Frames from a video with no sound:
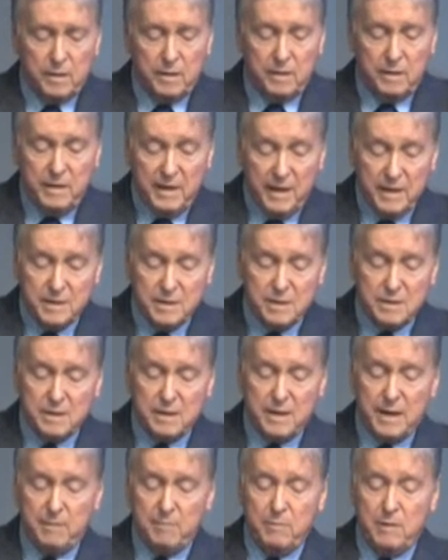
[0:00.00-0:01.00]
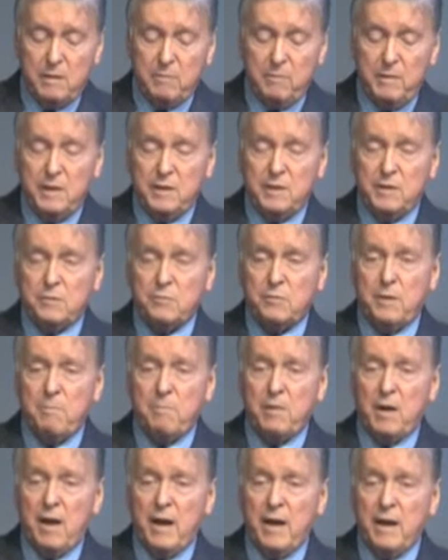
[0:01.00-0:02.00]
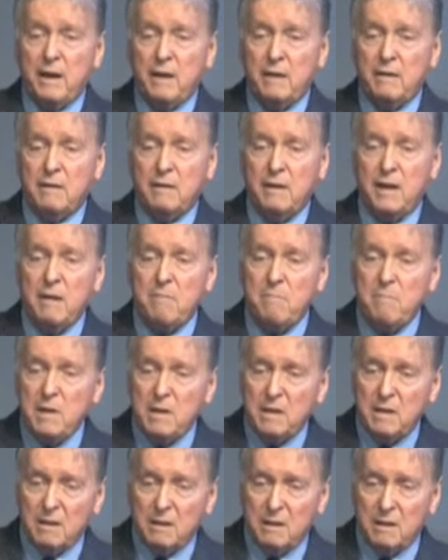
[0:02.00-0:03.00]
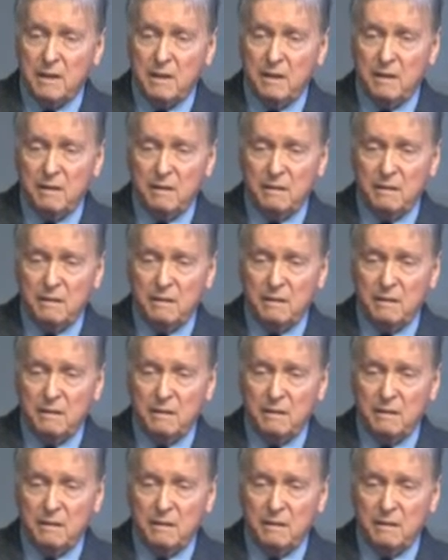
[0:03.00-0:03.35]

Yes, came the immediate reply. Immediately.